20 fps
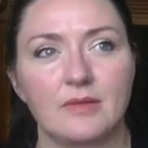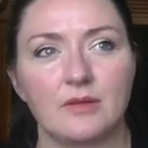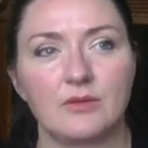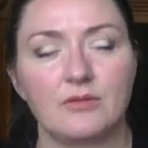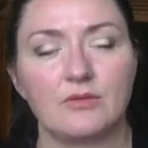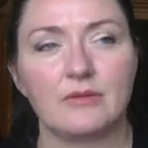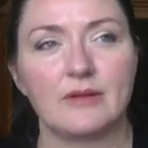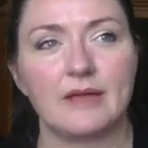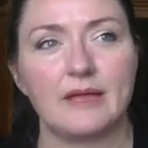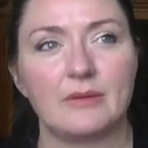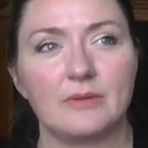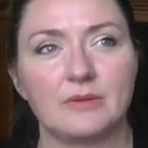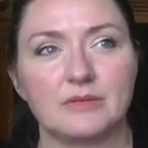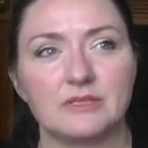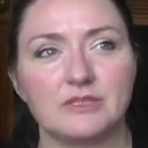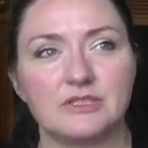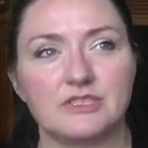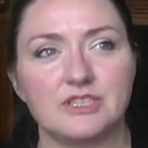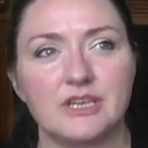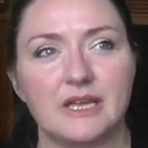grey. What's
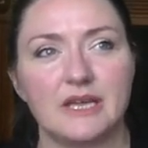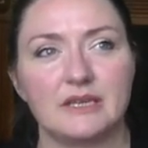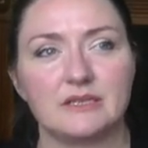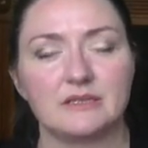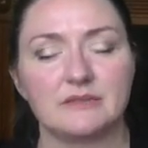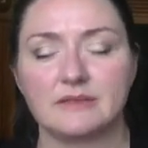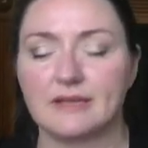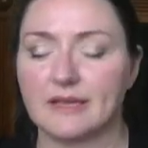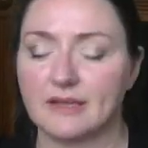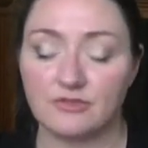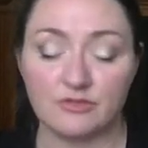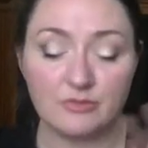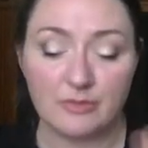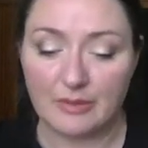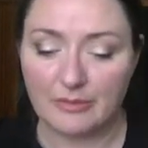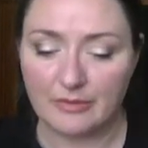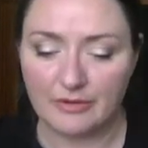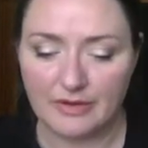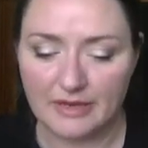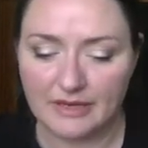the shade? Can't
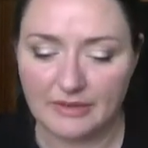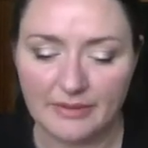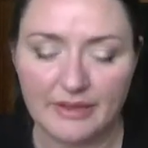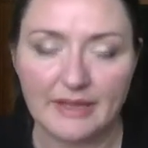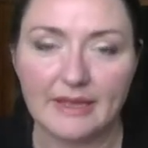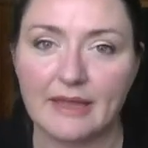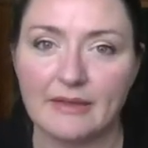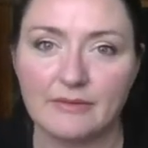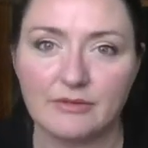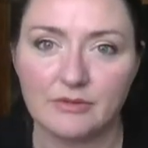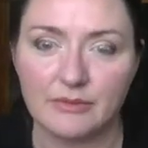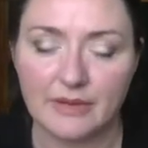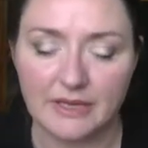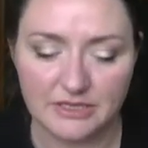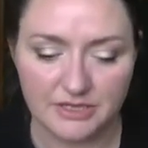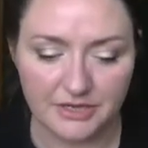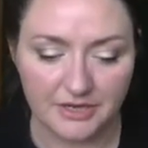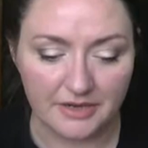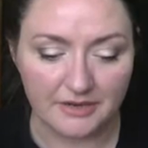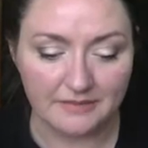remember. Anyway, I gave it away
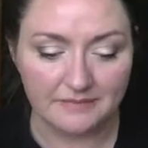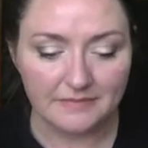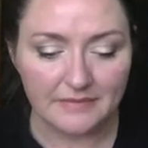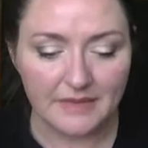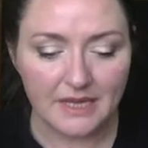to her.